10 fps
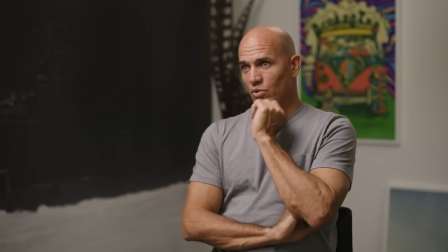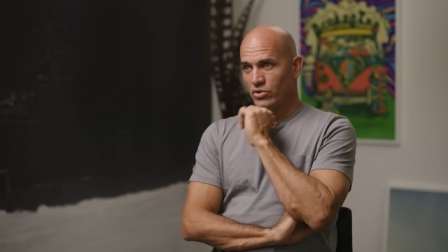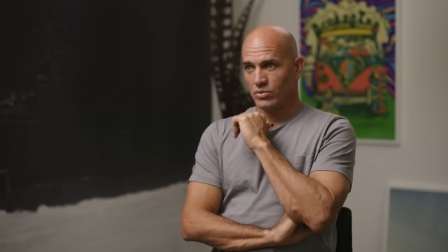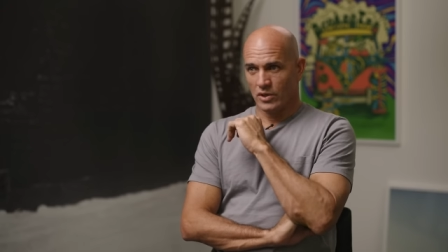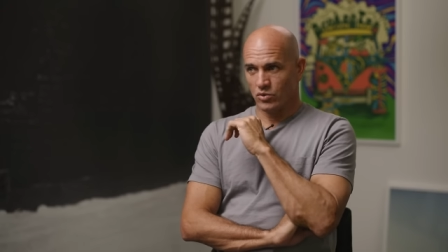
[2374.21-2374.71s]

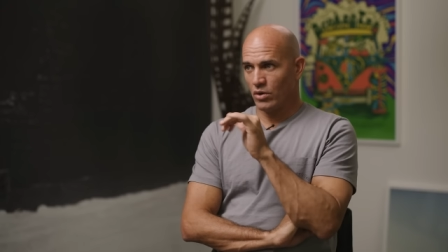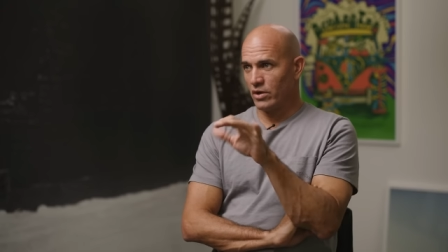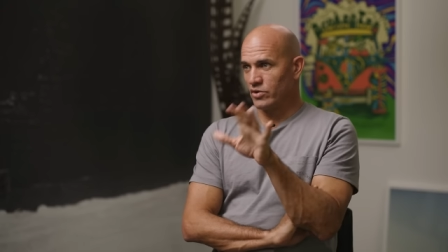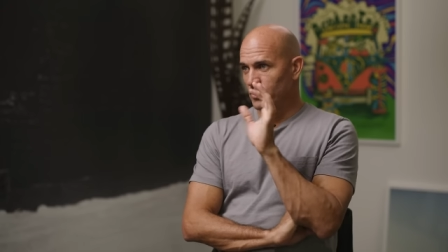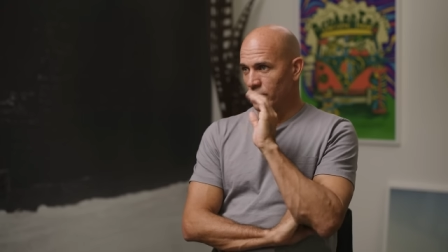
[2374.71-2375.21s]
too much
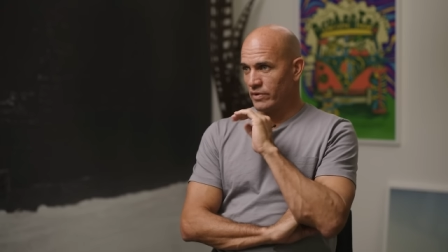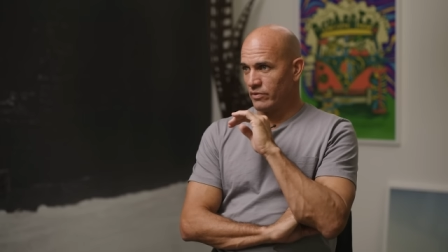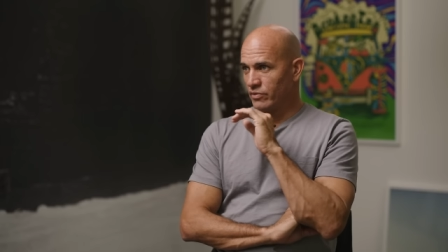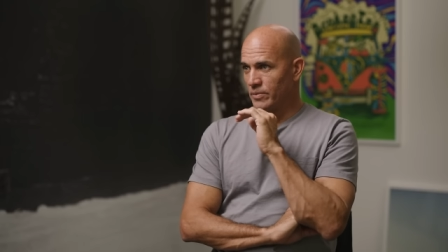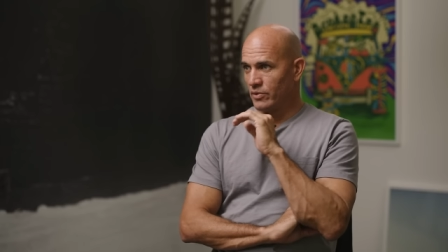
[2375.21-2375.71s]
water's moving
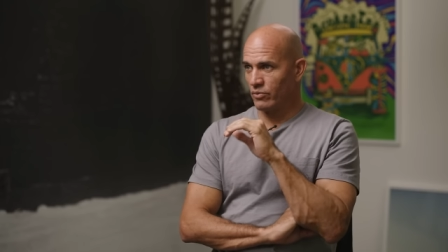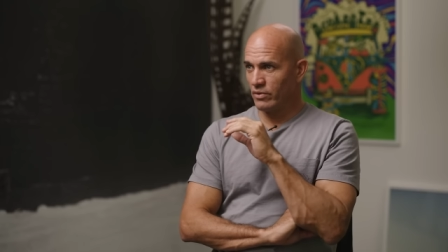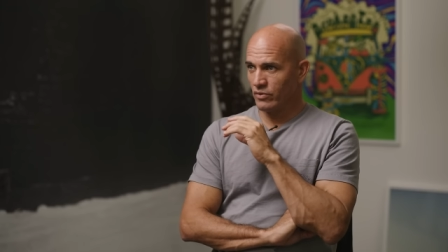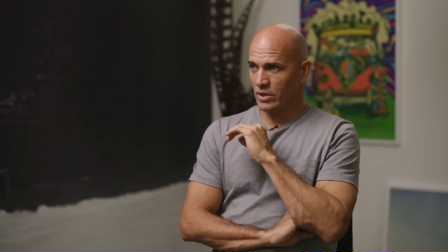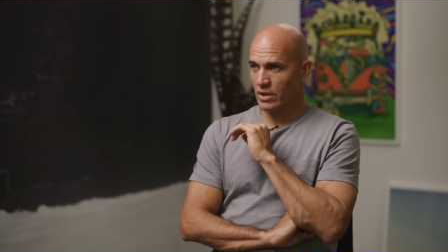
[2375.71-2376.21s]
from the
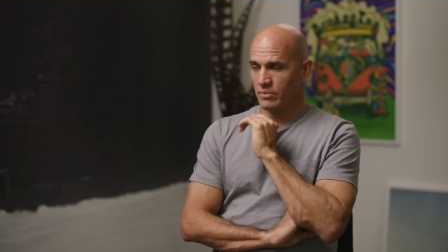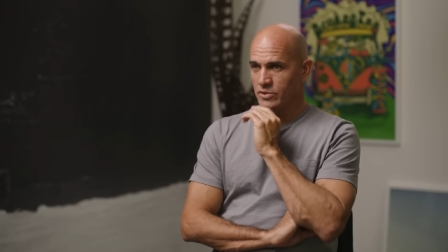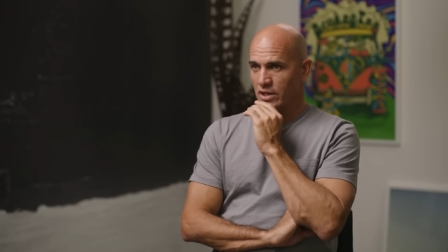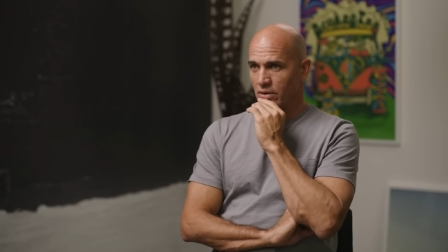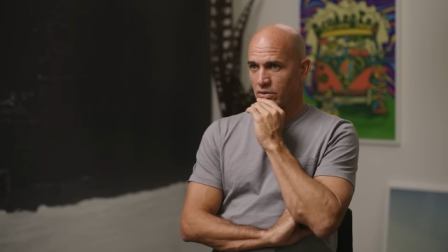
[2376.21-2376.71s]
river that
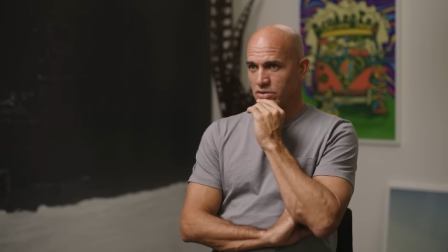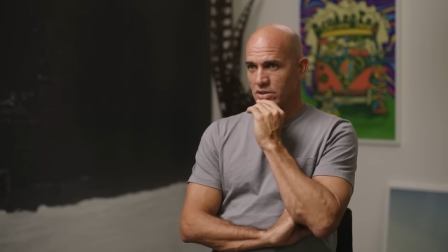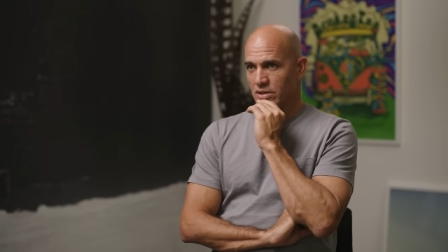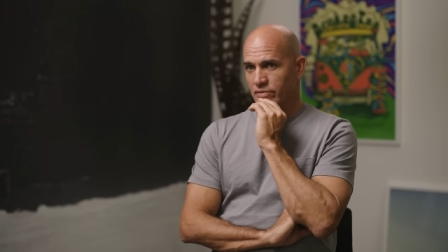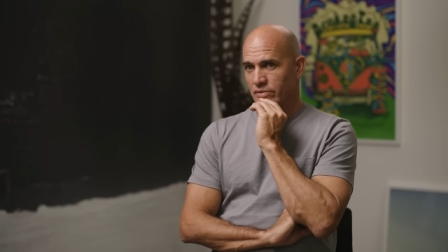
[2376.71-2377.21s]
comes out and
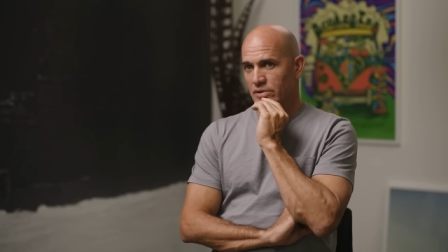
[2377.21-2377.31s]
stuff.